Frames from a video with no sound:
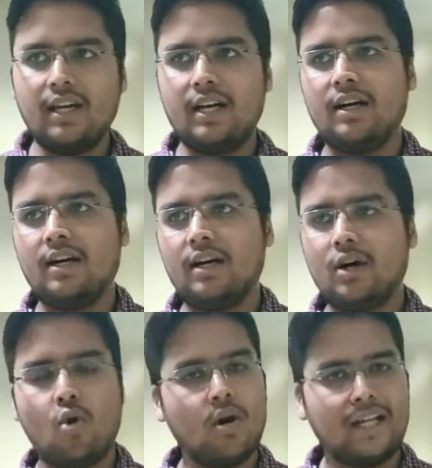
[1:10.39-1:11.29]

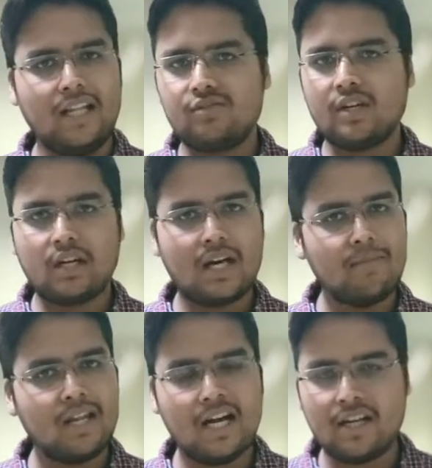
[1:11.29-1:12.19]
on Instagram,
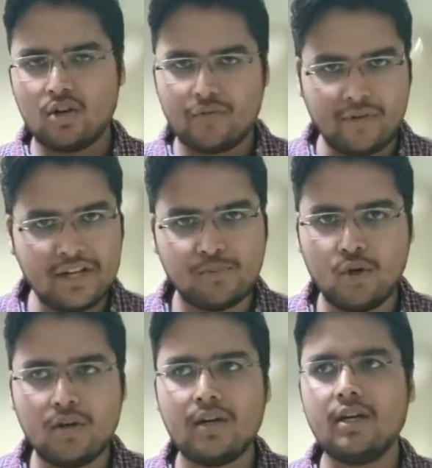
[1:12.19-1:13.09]
LinkedIn, or
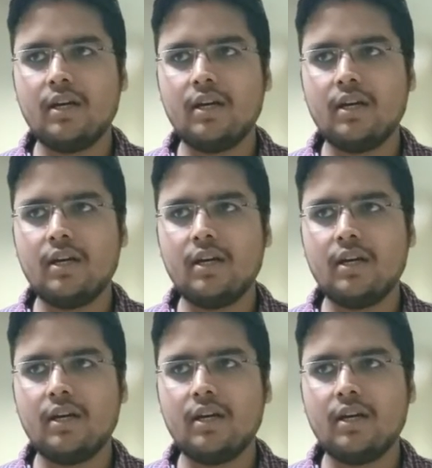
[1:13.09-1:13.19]
Facebook,